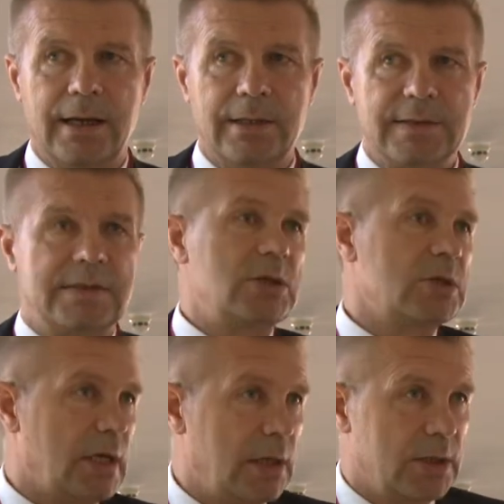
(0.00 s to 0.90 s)
this
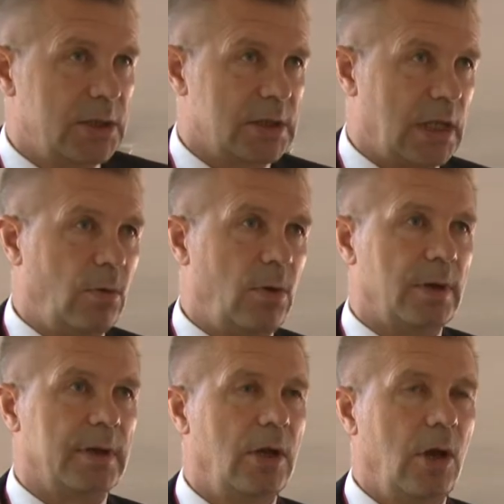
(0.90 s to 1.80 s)
digital
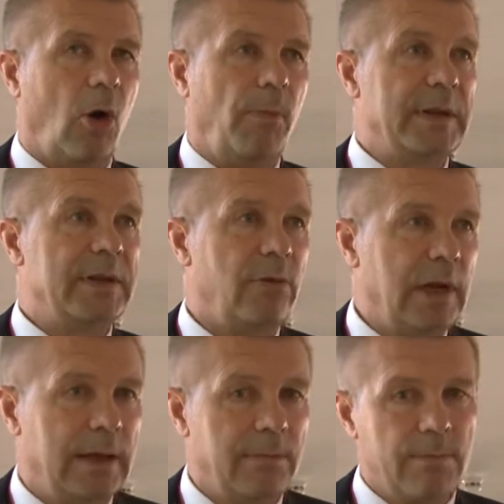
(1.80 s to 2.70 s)
world, opened a
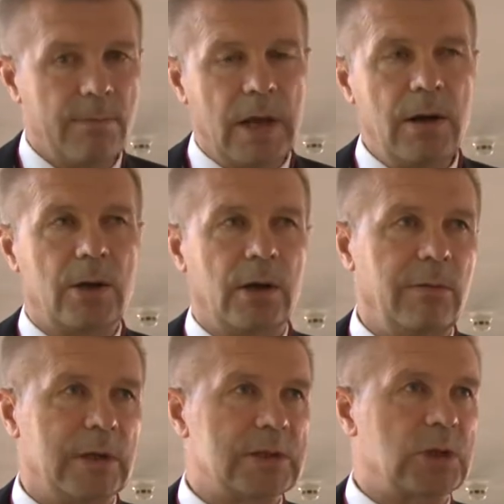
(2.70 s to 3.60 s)
really
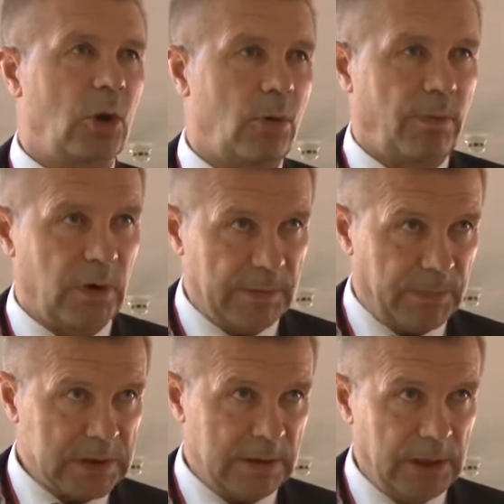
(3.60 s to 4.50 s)
incredible scope for the
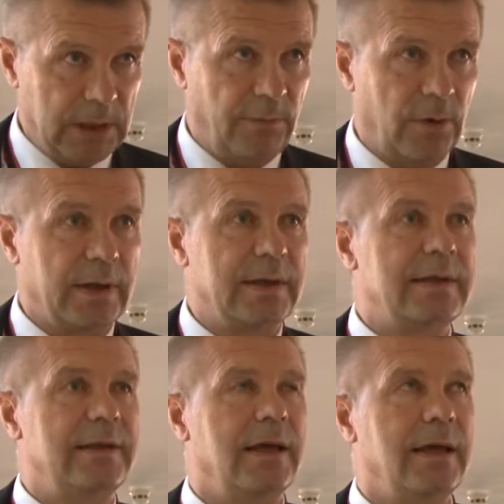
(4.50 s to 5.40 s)
possibility for
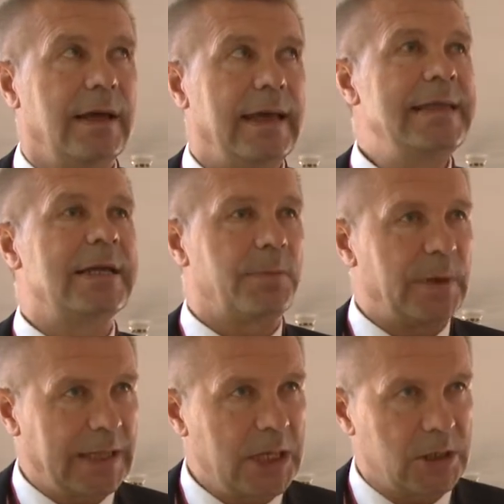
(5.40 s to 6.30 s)

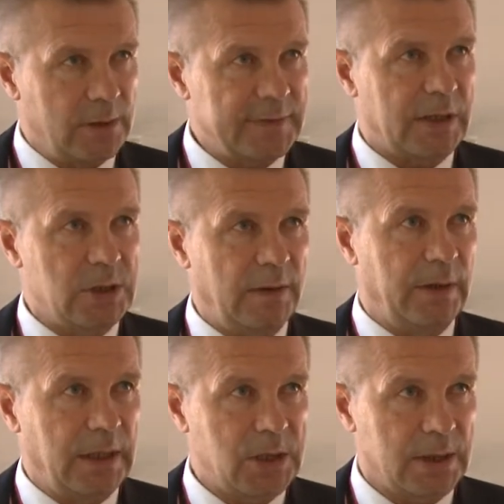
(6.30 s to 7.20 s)
interpretation of such
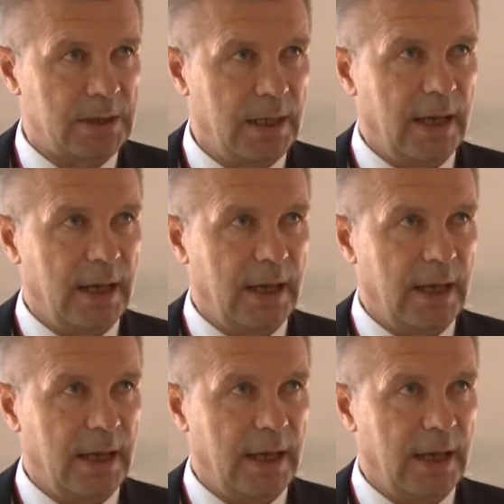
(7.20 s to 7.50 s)
definition.